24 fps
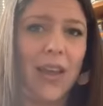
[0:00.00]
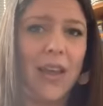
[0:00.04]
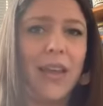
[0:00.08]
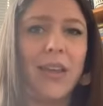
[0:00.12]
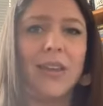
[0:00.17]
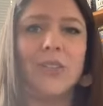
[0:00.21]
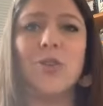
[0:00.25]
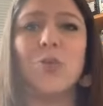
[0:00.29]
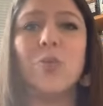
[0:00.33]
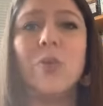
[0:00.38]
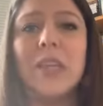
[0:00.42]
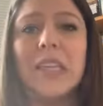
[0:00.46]

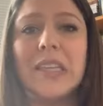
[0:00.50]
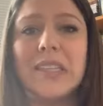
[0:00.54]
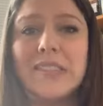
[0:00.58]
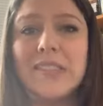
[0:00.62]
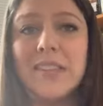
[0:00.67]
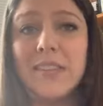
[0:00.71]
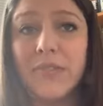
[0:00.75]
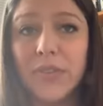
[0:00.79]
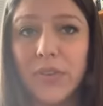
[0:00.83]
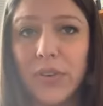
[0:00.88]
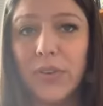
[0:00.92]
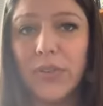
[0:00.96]
is a really
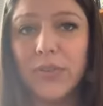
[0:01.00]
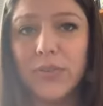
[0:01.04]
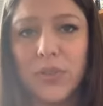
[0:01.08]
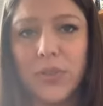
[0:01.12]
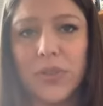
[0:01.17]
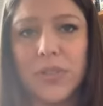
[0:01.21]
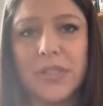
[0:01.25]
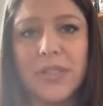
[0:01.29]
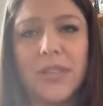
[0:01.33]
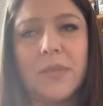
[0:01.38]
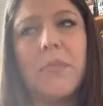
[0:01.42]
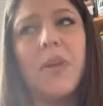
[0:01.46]
difficult
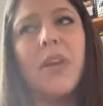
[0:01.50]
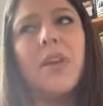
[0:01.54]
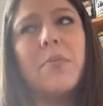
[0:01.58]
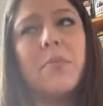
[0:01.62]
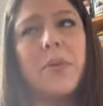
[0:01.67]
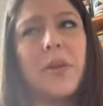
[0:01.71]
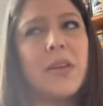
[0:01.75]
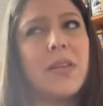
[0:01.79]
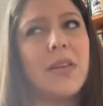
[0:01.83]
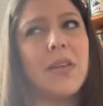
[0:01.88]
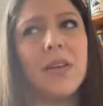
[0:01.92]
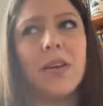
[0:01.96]
choice to make, but
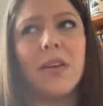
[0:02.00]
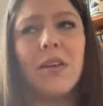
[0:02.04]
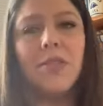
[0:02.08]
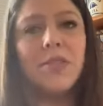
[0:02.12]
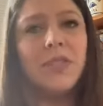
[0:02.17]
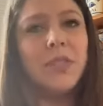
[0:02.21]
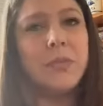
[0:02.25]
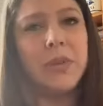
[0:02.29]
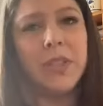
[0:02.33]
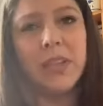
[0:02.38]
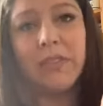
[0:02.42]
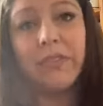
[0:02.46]
I think an
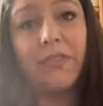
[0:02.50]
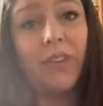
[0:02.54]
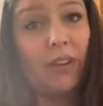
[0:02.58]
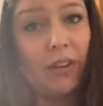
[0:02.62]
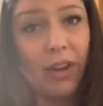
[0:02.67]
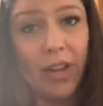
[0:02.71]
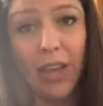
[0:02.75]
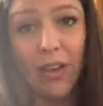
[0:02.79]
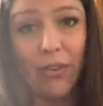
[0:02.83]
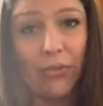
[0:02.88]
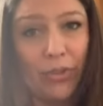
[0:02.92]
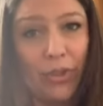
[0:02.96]
ultimately very
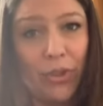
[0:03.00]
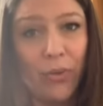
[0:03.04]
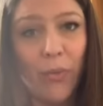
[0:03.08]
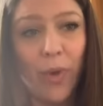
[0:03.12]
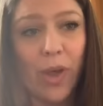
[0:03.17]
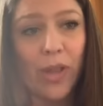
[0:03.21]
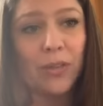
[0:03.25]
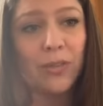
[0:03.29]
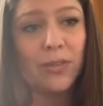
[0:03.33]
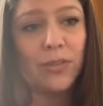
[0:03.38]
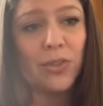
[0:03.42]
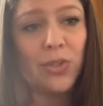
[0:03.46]
healthy
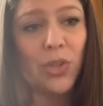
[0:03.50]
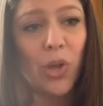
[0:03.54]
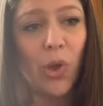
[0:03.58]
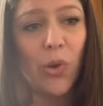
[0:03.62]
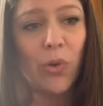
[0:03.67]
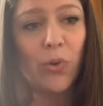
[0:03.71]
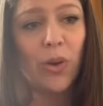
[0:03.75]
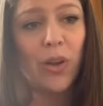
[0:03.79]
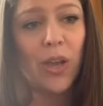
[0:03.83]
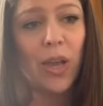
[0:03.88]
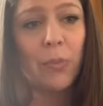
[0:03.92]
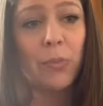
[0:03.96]
one. So
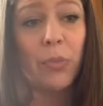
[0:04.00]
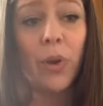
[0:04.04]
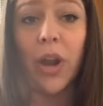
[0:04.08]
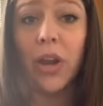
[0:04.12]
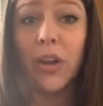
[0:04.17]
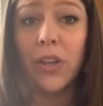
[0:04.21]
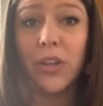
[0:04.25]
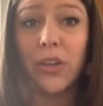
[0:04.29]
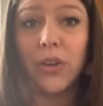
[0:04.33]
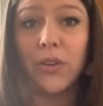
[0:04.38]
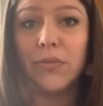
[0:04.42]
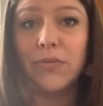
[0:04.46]
I'm proud
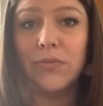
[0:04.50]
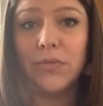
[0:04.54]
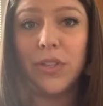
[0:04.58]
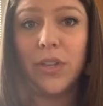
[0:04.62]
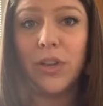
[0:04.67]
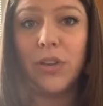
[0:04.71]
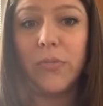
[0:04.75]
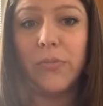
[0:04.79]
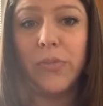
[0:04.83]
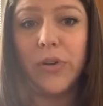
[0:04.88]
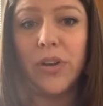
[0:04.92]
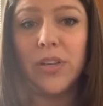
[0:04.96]
of you.
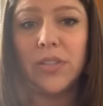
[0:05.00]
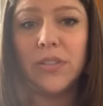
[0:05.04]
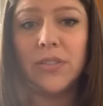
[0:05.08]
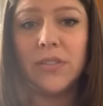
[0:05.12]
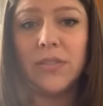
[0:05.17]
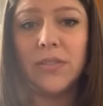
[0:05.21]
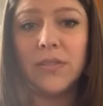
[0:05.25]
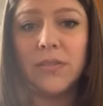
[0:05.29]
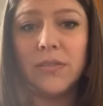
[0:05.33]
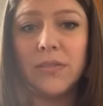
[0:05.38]
You're a boss.